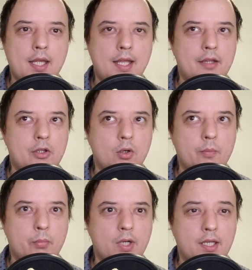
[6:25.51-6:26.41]
and
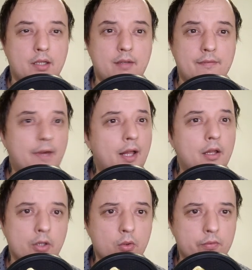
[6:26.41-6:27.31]
don't bring any
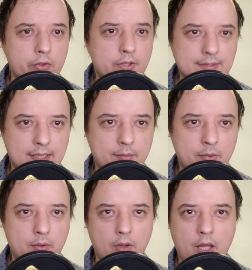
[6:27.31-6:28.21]
value, for
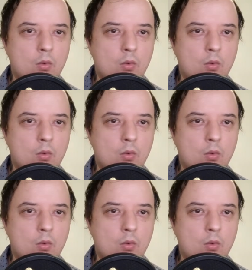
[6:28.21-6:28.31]
example,